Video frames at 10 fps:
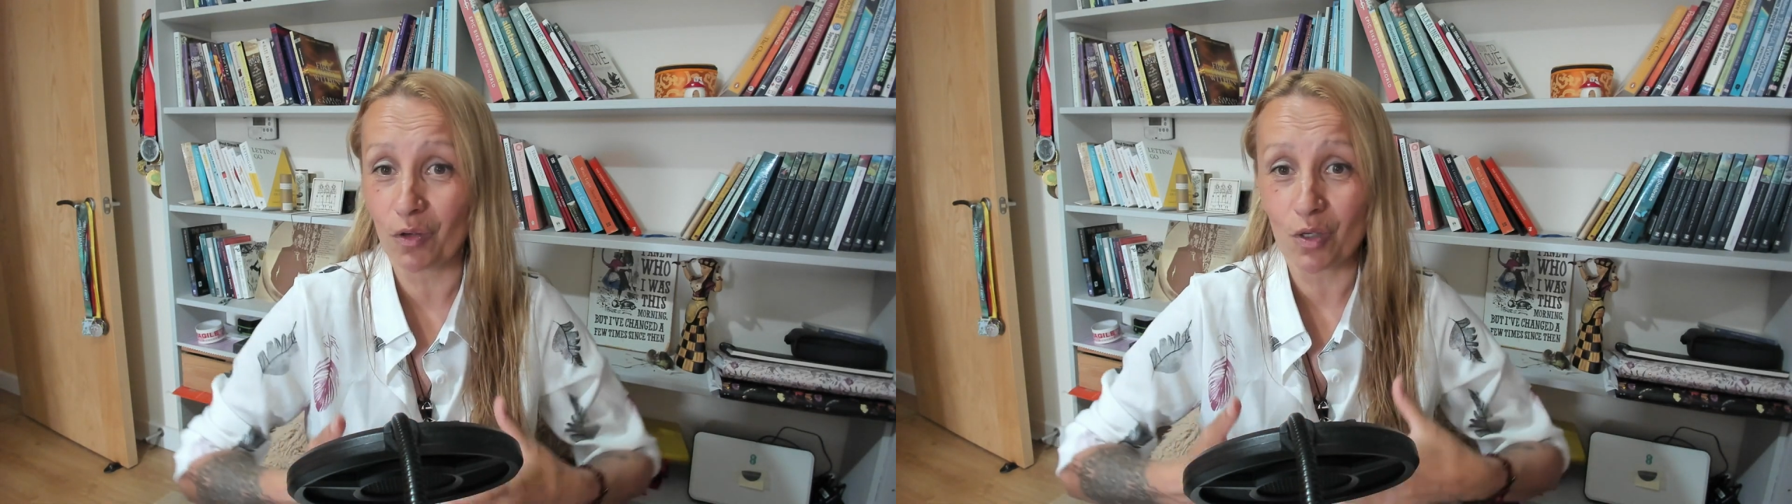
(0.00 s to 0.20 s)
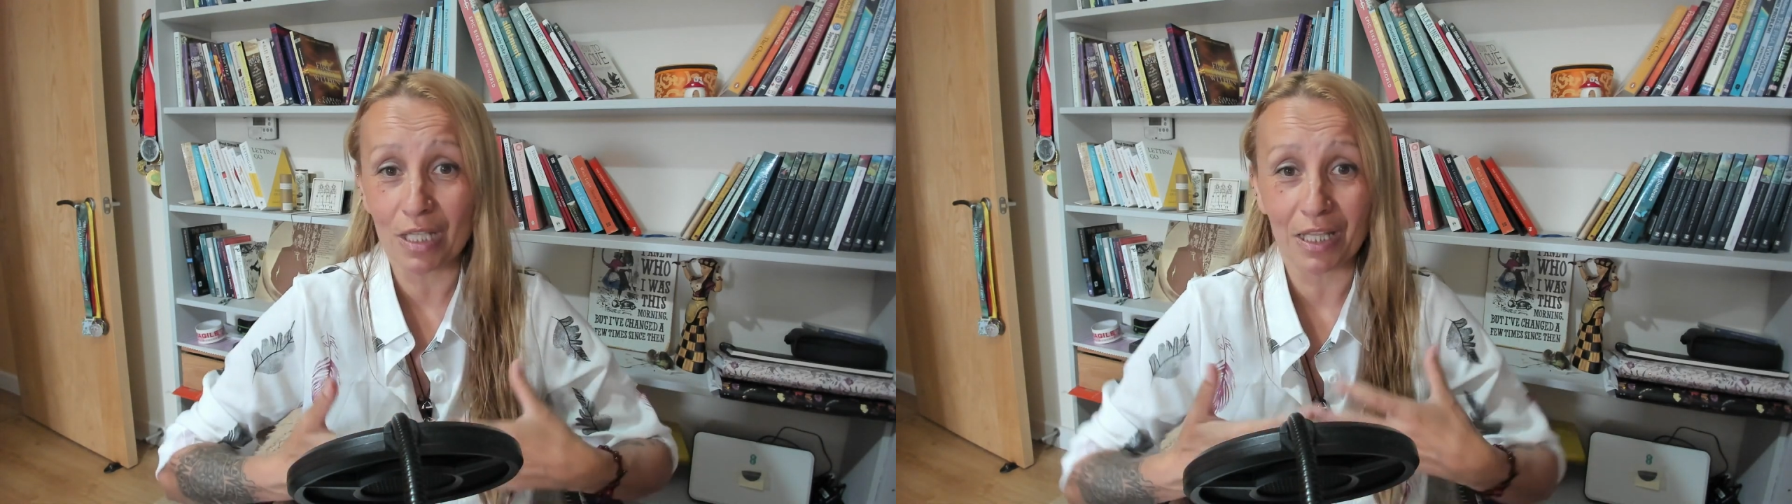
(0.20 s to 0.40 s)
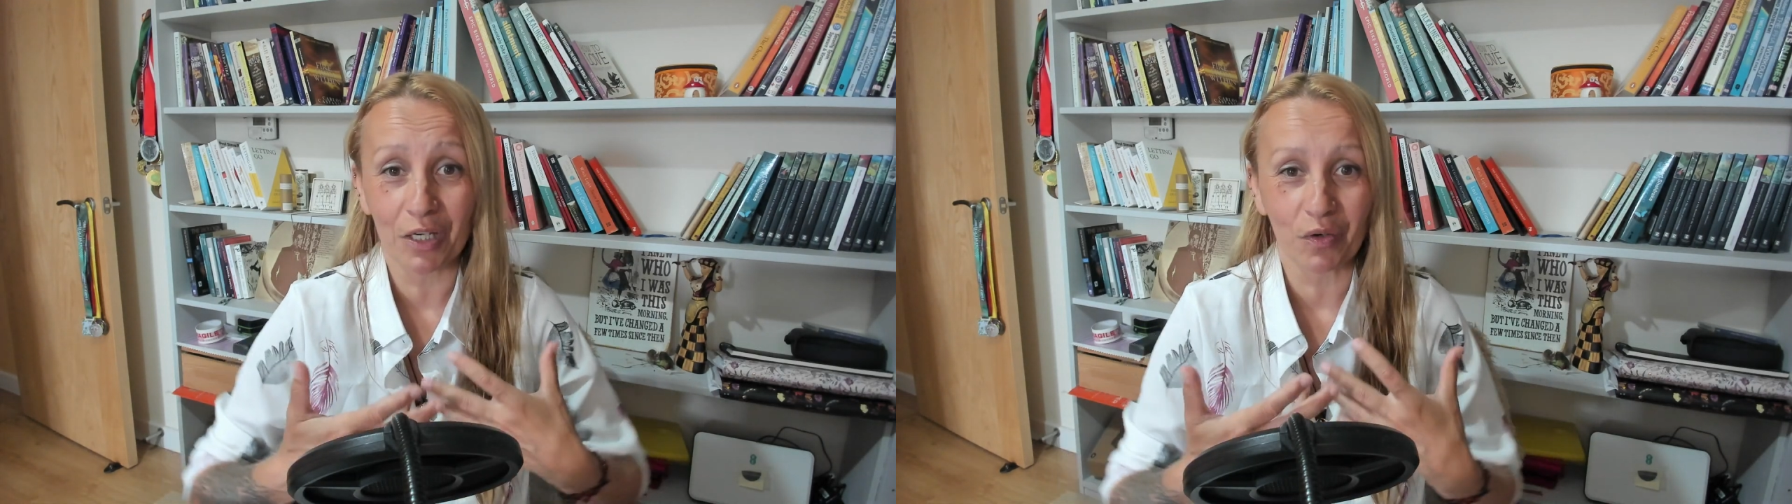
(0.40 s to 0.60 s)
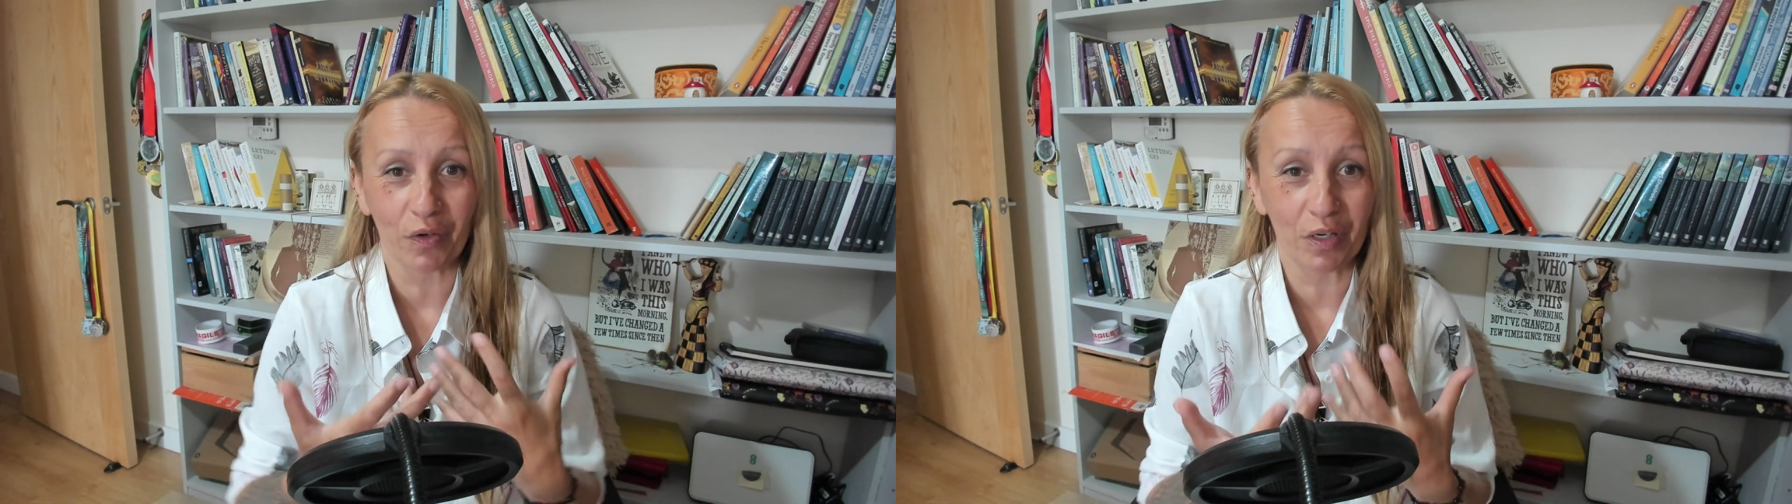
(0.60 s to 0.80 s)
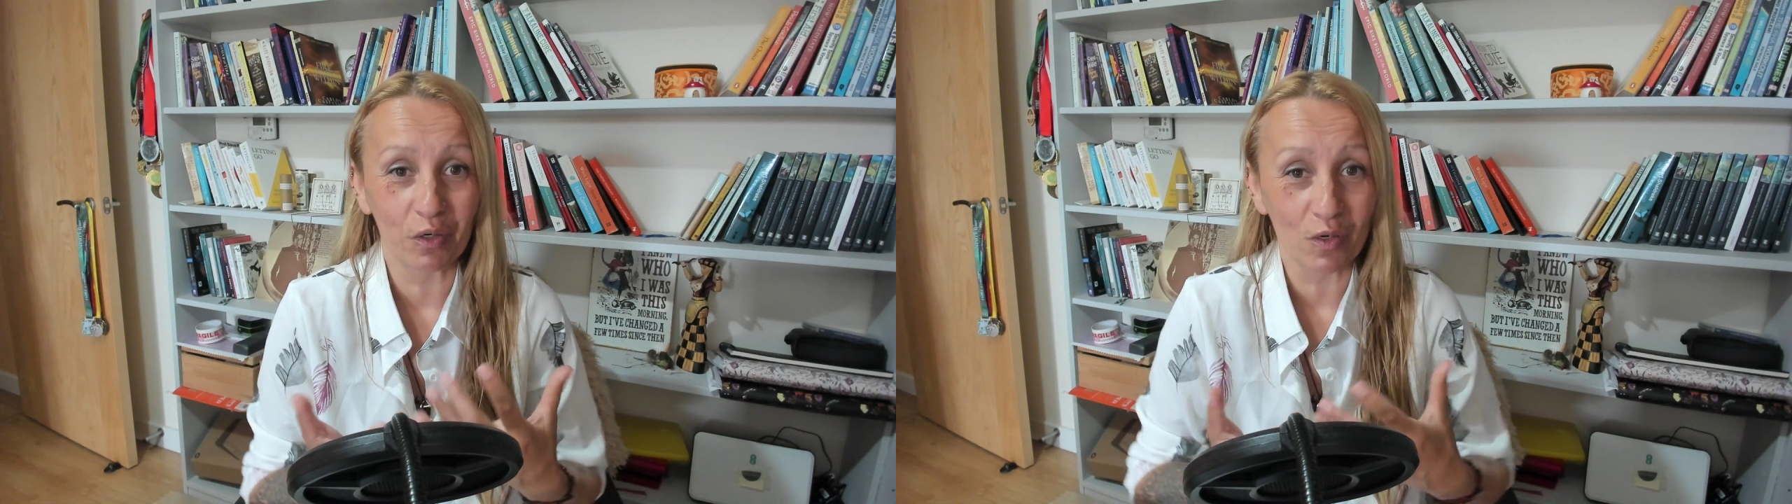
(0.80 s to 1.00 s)
constantly
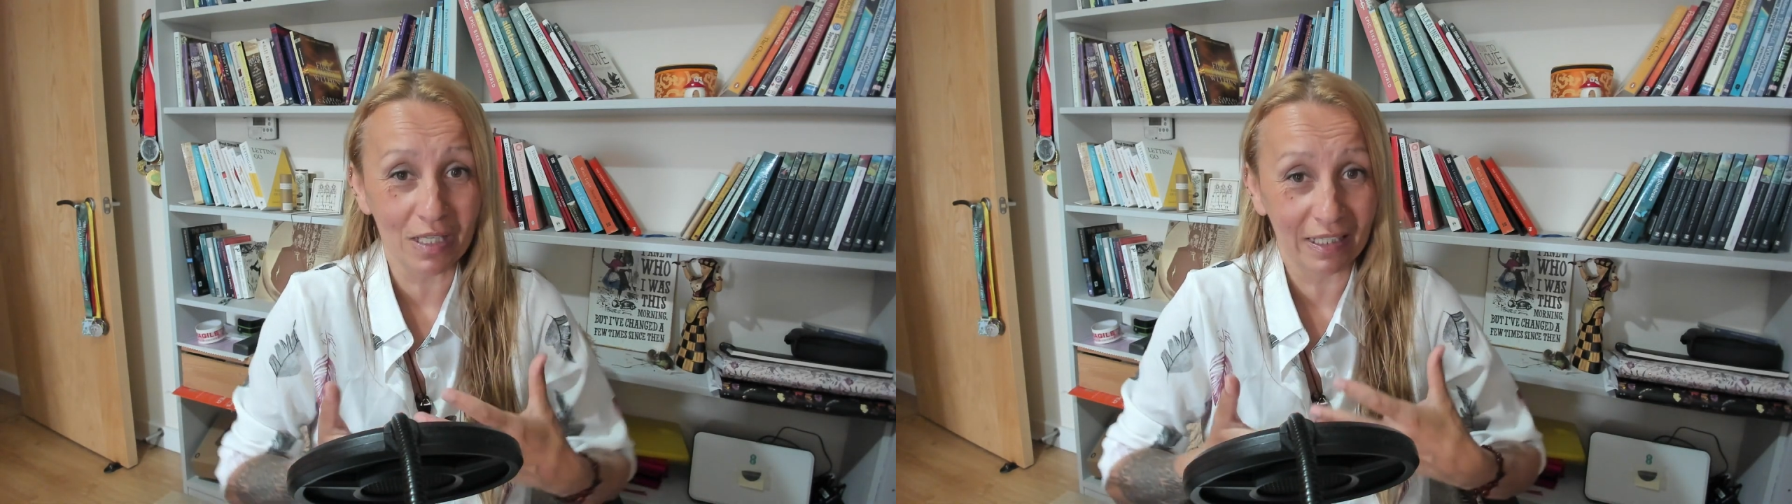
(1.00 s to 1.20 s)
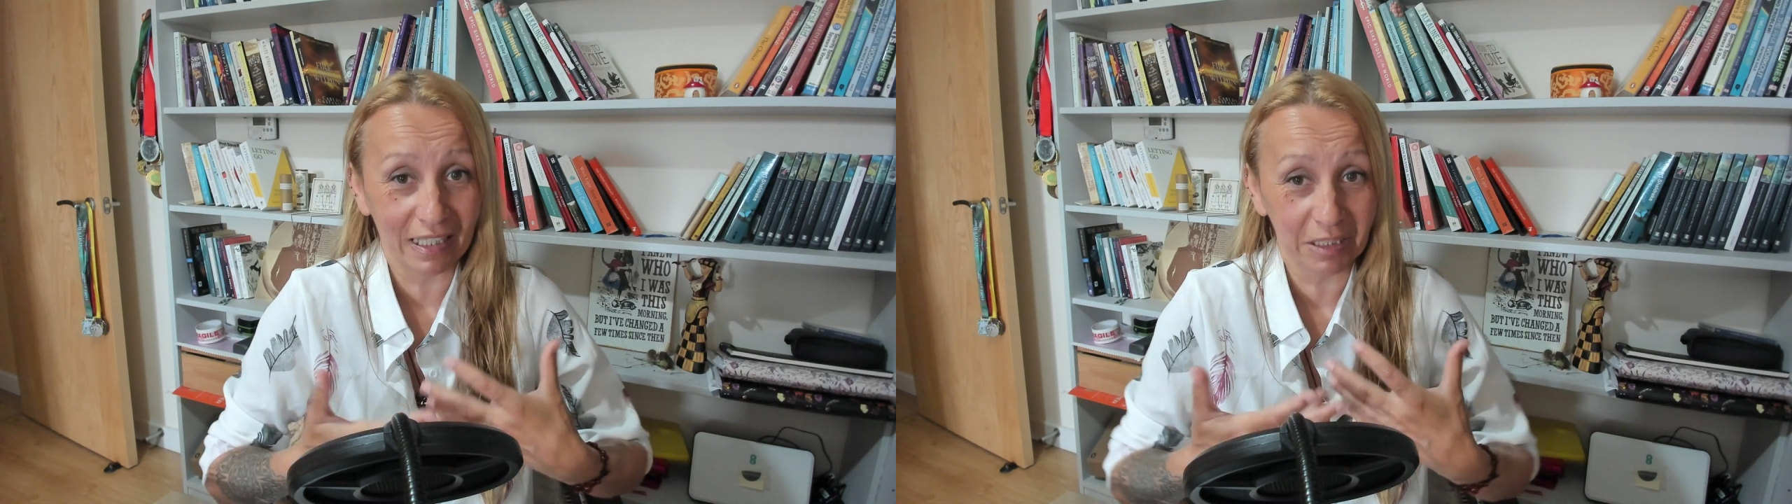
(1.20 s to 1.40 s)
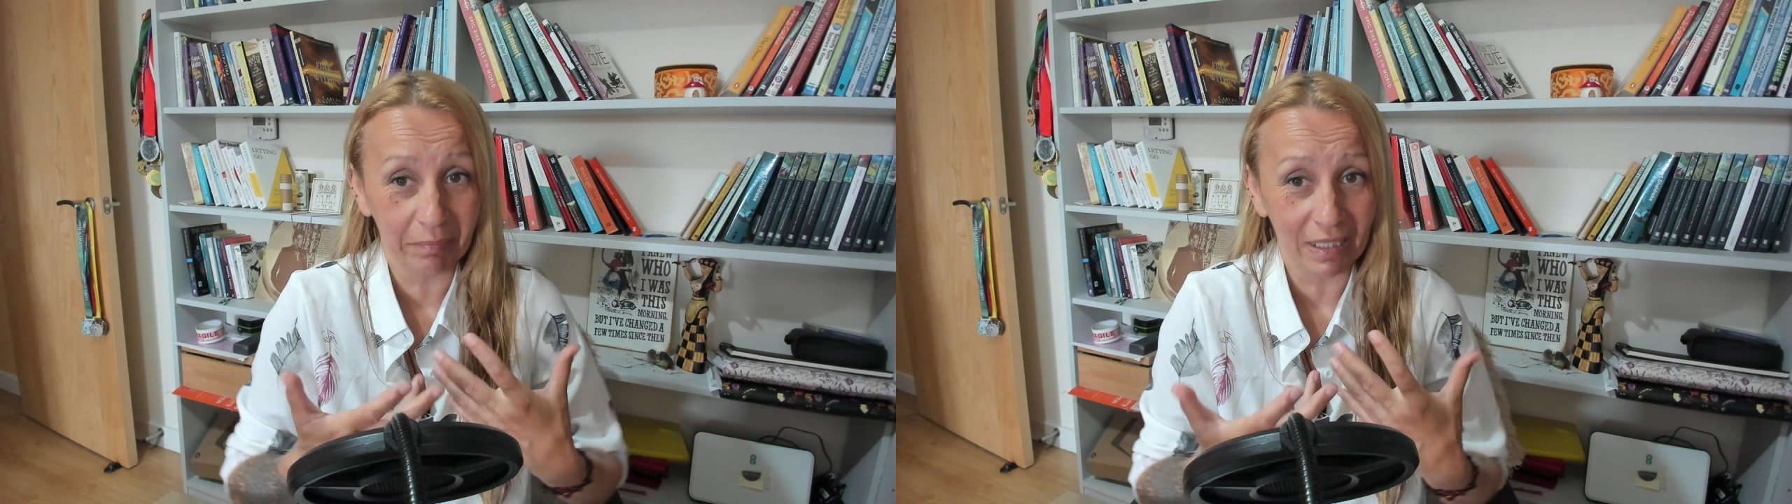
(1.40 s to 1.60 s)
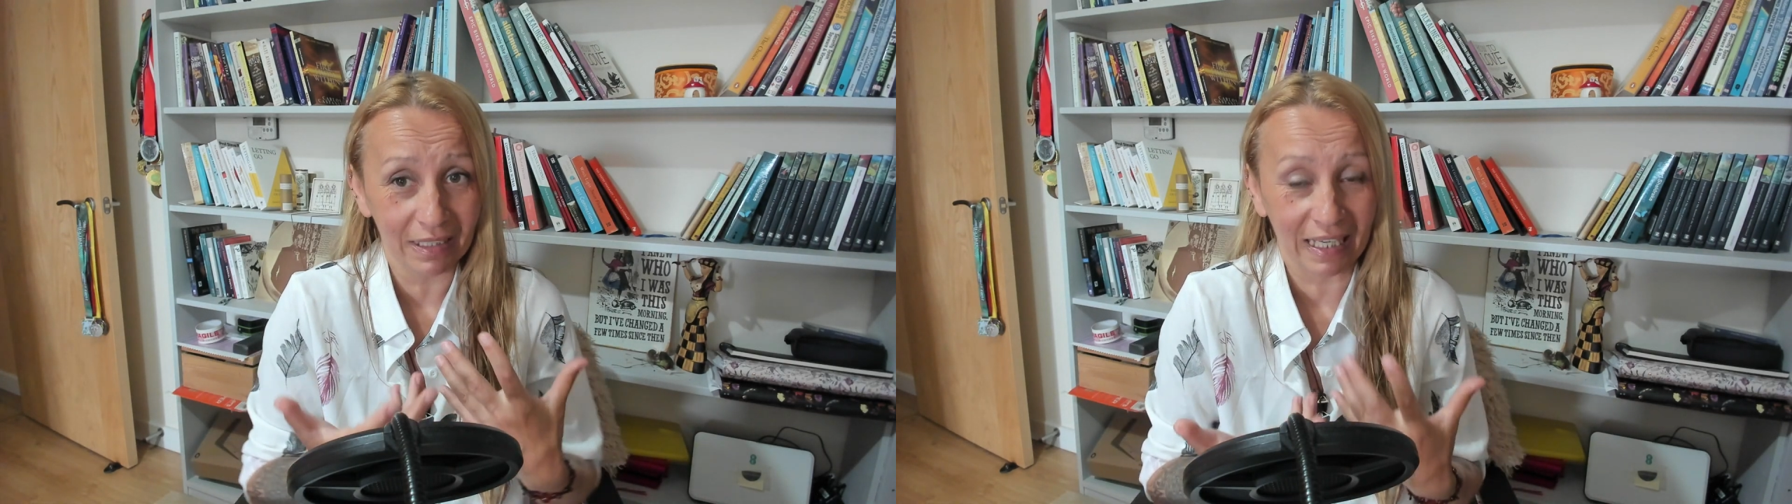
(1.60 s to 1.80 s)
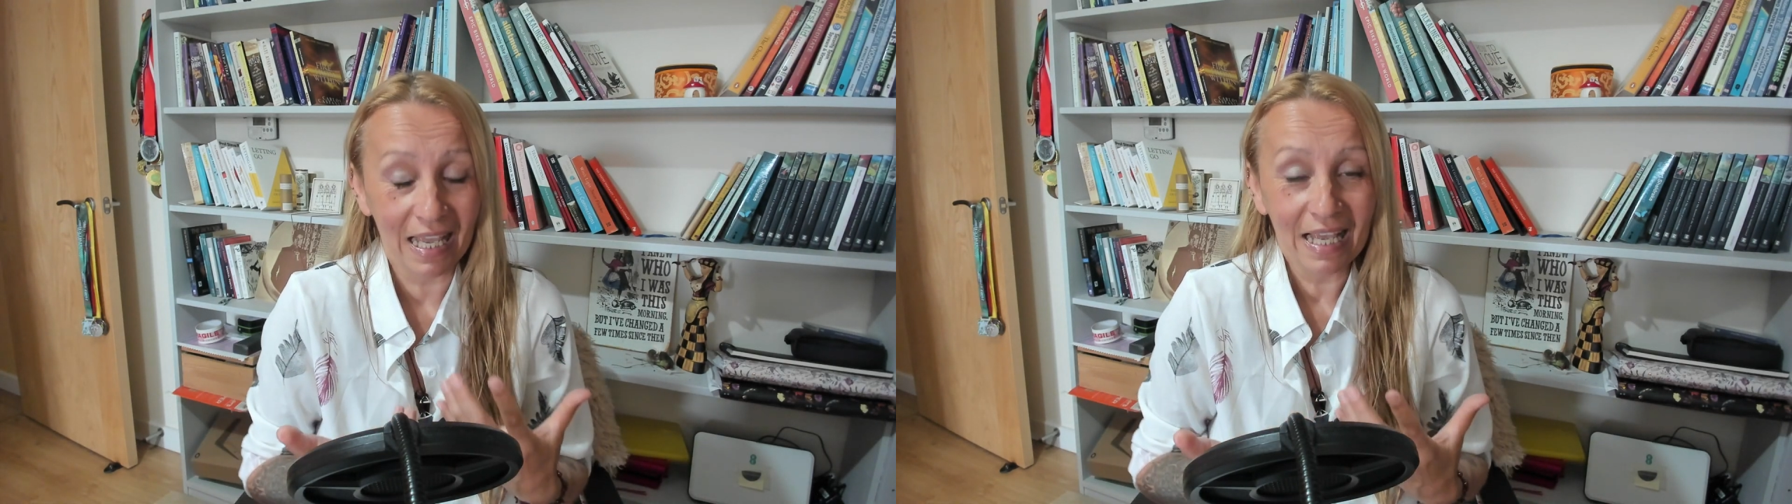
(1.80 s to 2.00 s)
growing, constantly expanding.